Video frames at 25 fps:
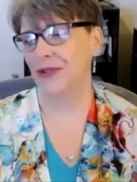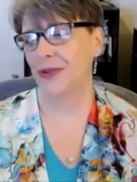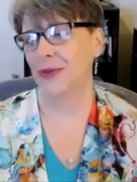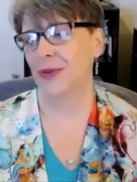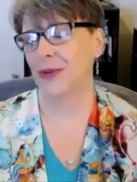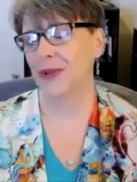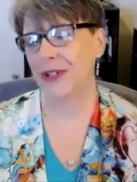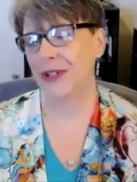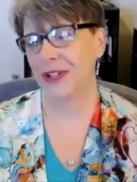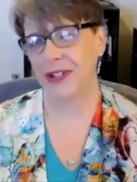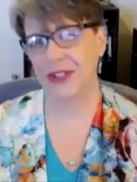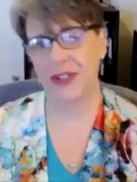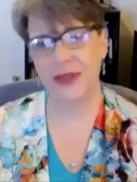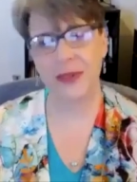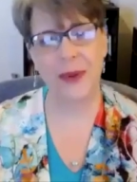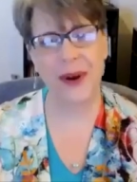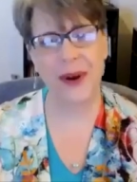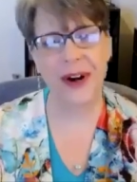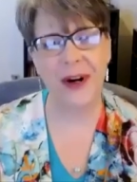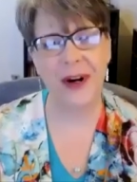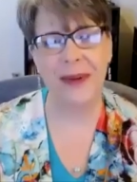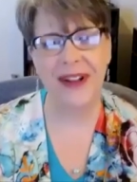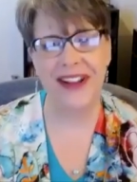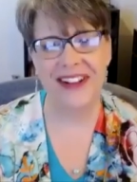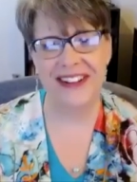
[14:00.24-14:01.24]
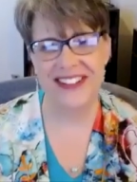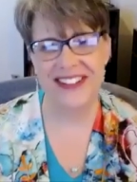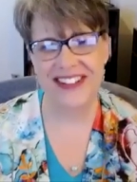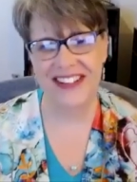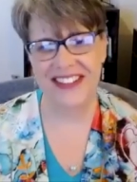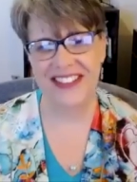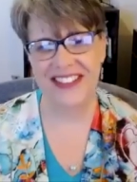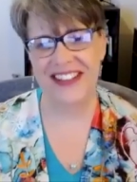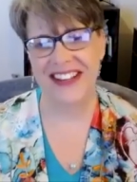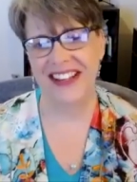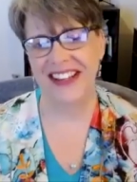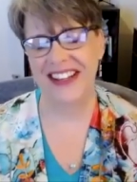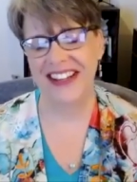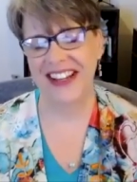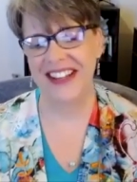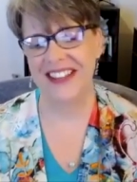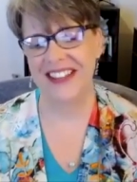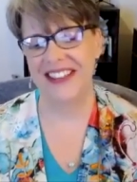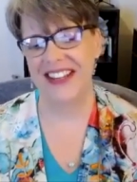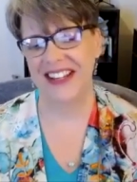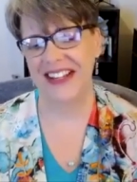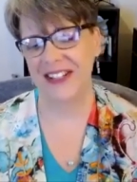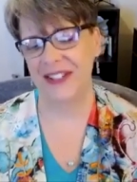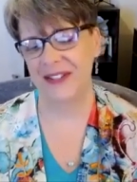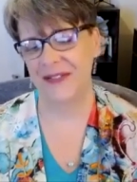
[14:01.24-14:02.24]
the word experiment. I think
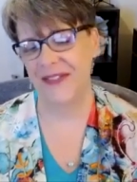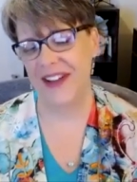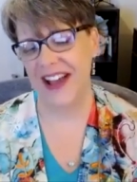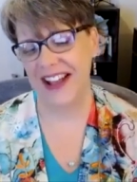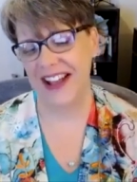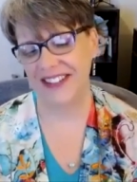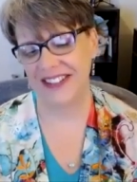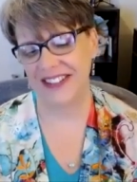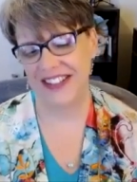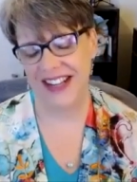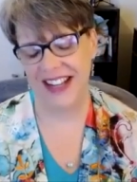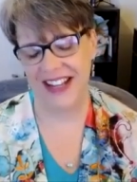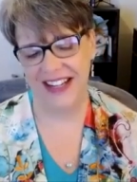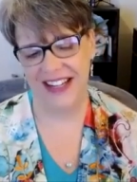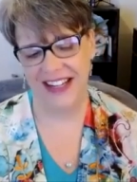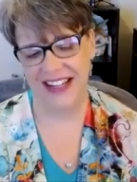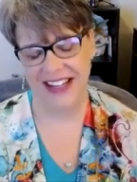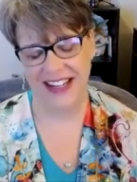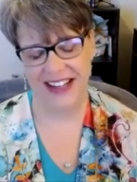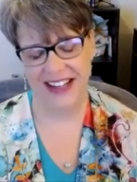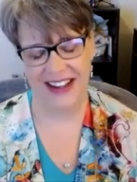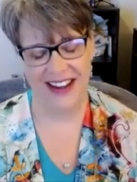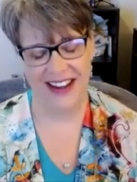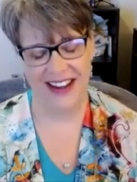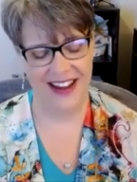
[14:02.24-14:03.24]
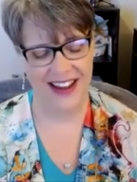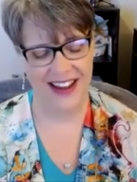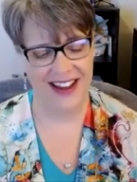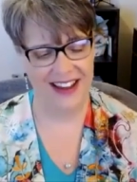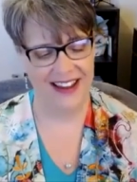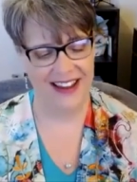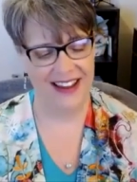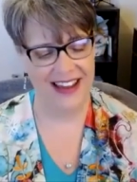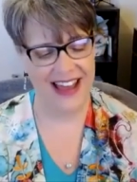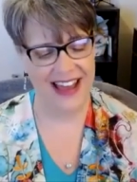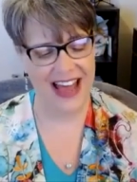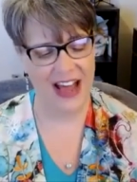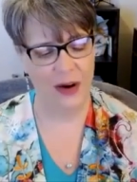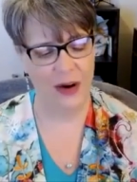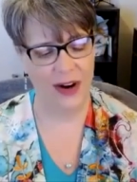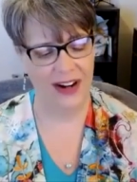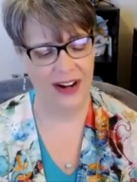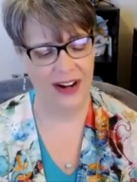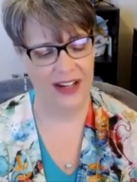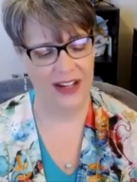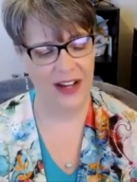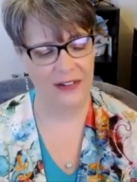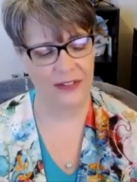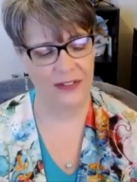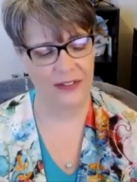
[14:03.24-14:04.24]
it's fascinating how
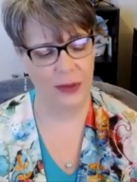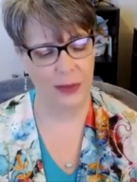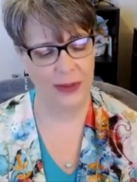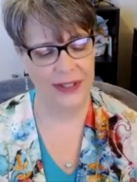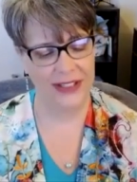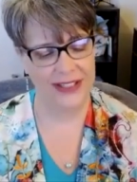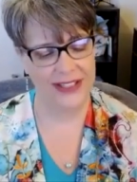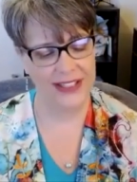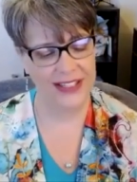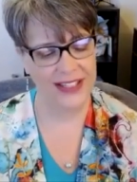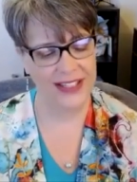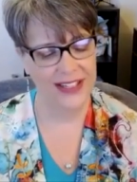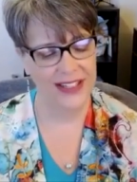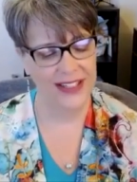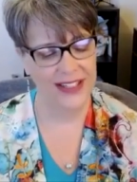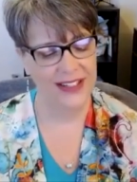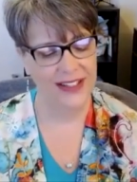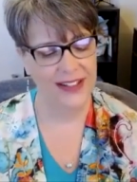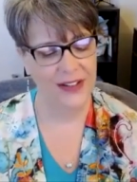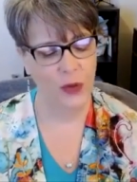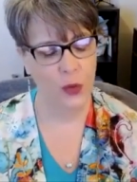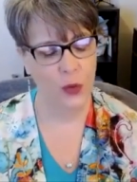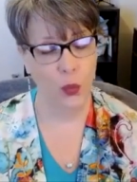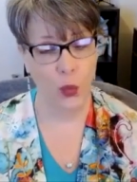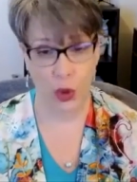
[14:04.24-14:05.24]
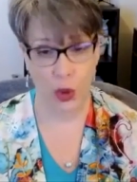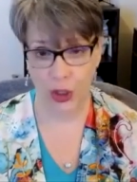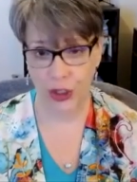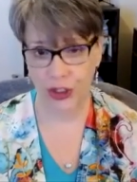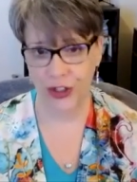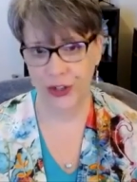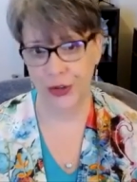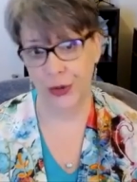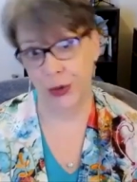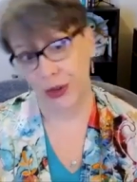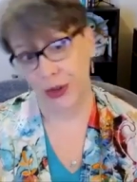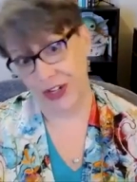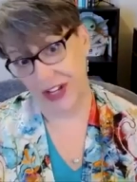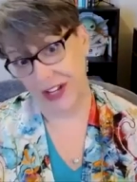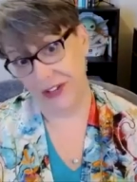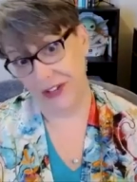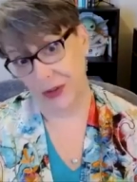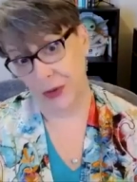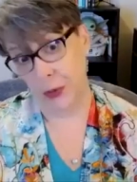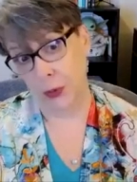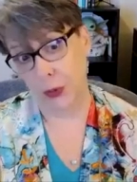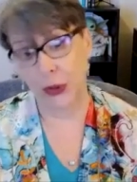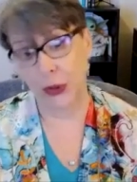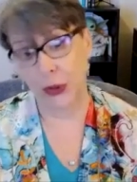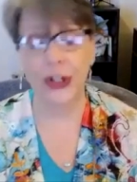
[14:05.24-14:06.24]
our government works or
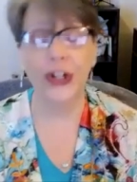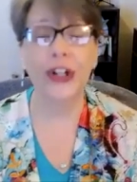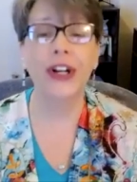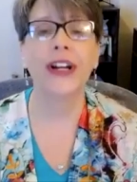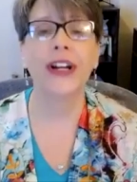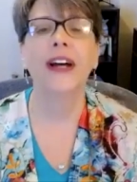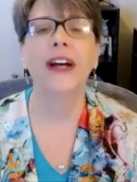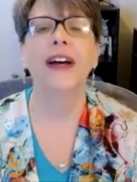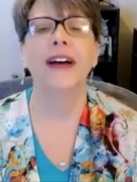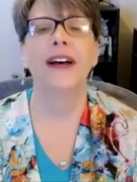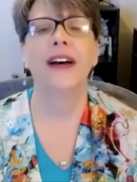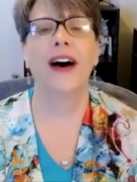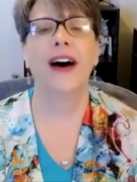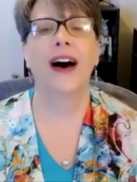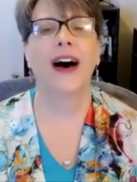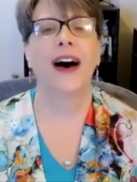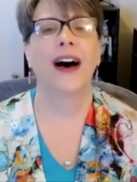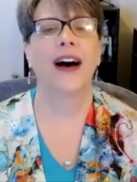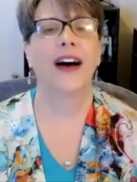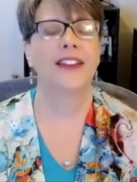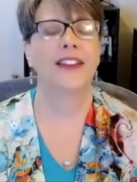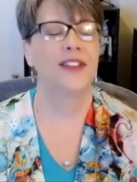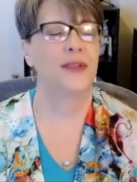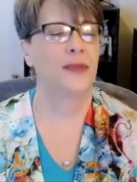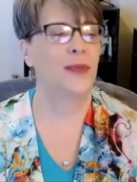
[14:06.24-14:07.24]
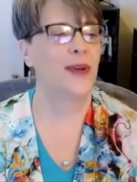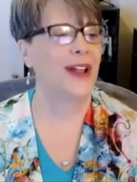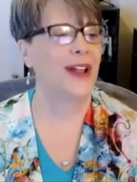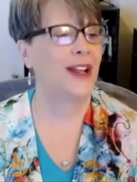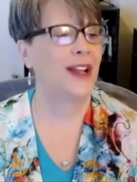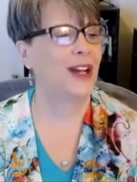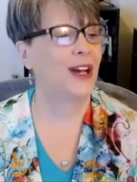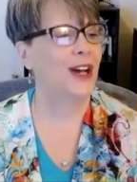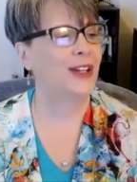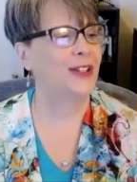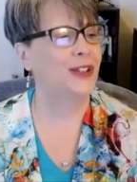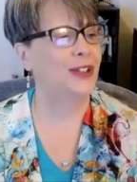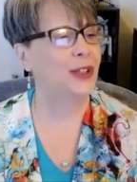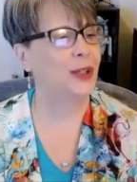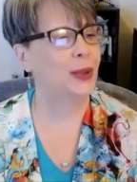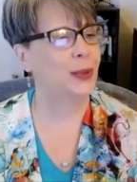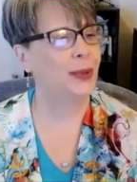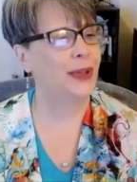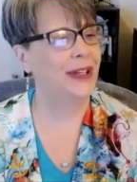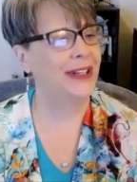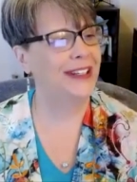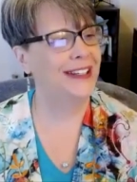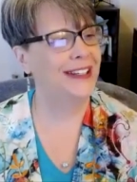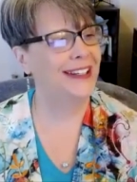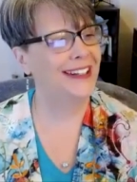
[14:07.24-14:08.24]
doesn't work, depending on your
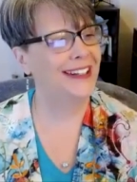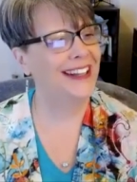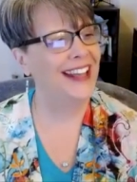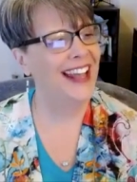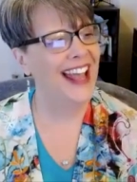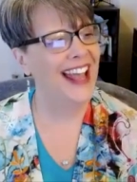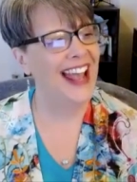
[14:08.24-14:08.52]
opinion,